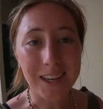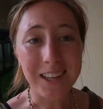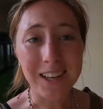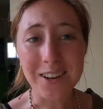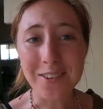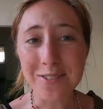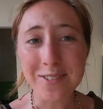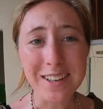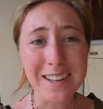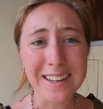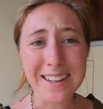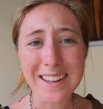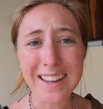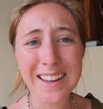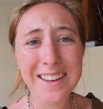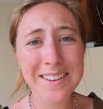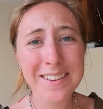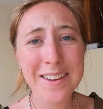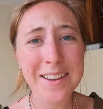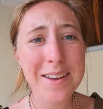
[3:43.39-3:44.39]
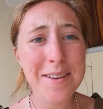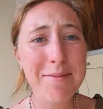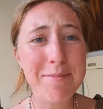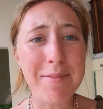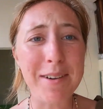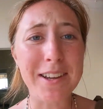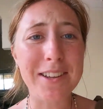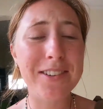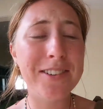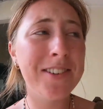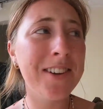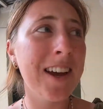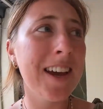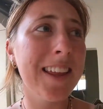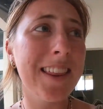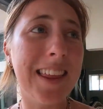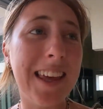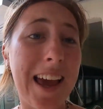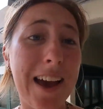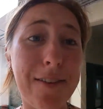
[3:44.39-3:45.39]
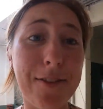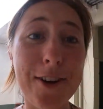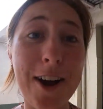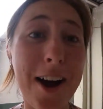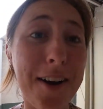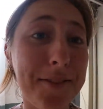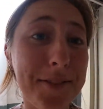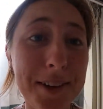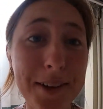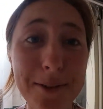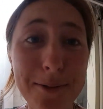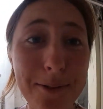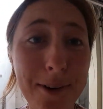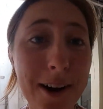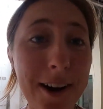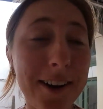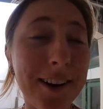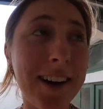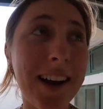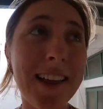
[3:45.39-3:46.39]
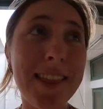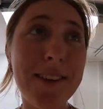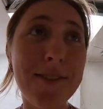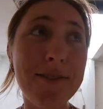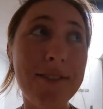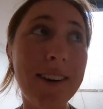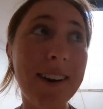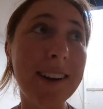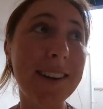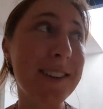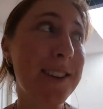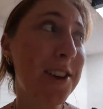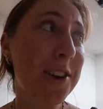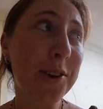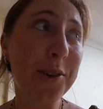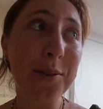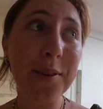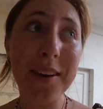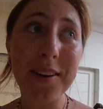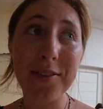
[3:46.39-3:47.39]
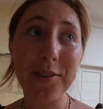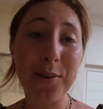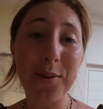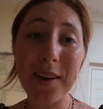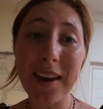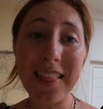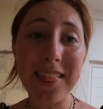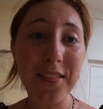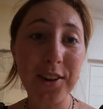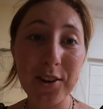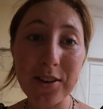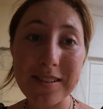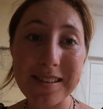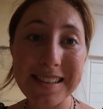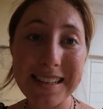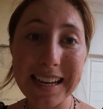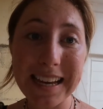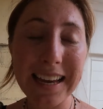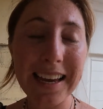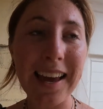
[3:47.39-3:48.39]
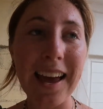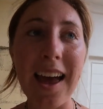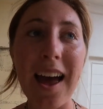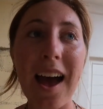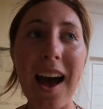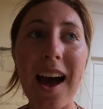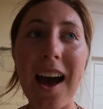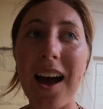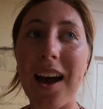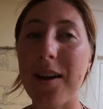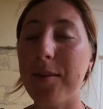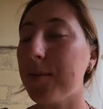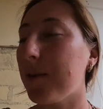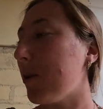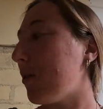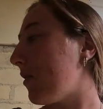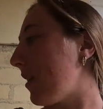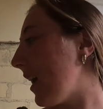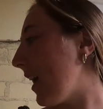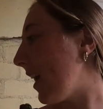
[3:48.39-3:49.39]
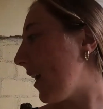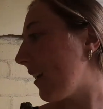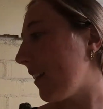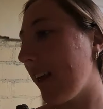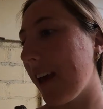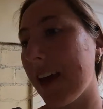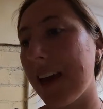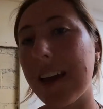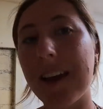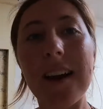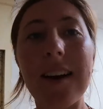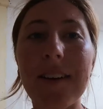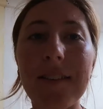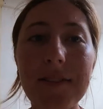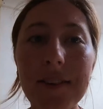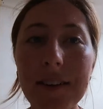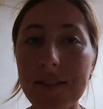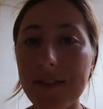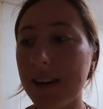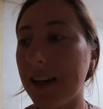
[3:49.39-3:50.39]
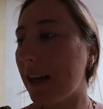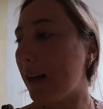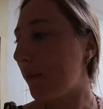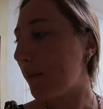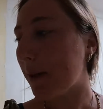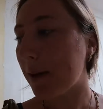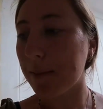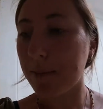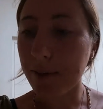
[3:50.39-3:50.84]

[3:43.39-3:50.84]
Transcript: you don't need much. They have coffee and water at the front too if you get thirsty. You take like a 15-minute